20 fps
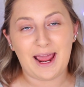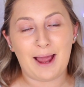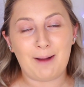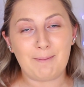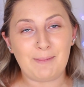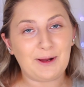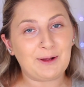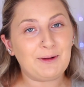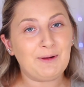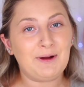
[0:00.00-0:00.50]
I'm
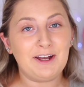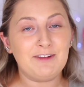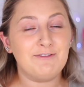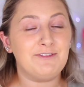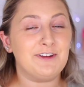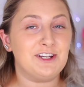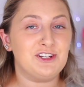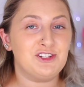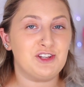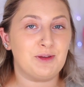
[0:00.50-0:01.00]
gonna go ahead and
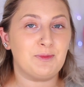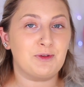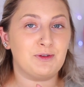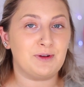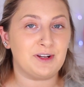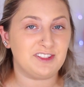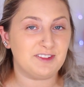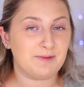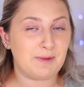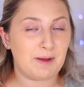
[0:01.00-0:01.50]
finish up the
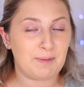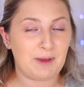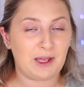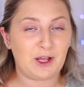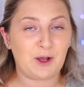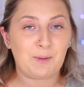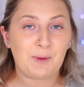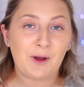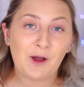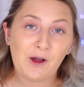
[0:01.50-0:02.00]
rest of my
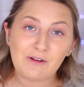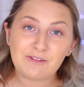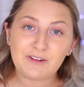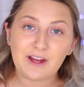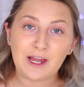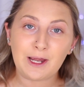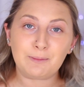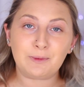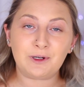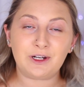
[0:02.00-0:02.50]
makeup off
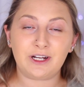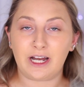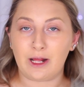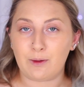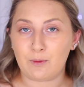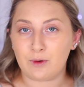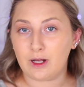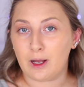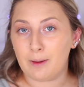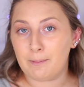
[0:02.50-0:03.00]
camera, and
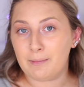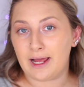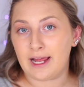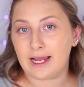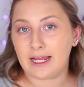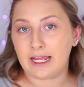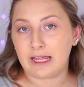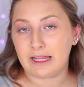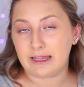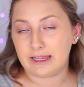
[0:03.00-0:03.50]
I will come
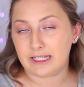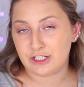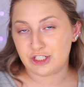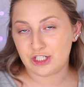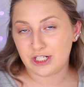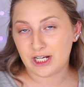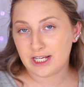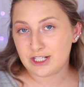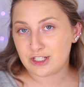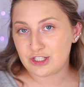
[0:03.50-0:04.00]
back and let
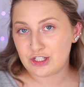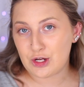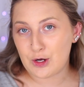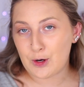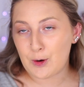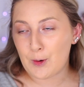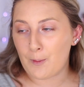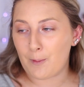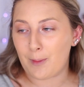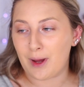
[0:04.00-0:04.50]
you guys
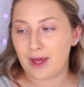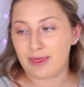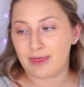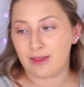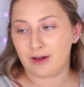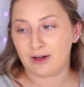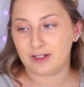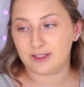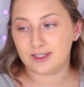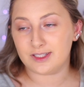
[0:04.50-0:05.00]
know my
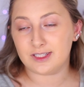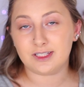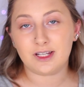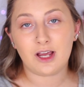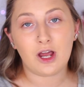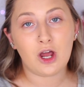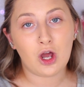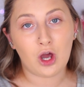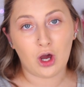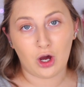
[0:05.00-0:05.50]
thoughts
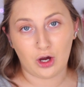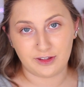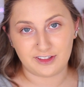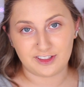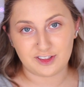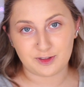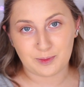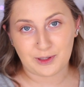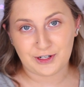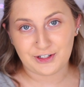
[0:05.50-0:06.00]
on
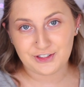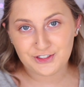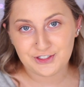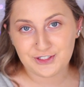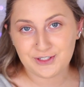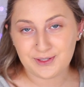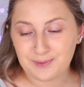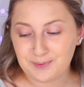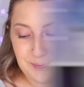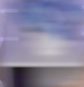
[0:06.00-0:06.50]
this brush.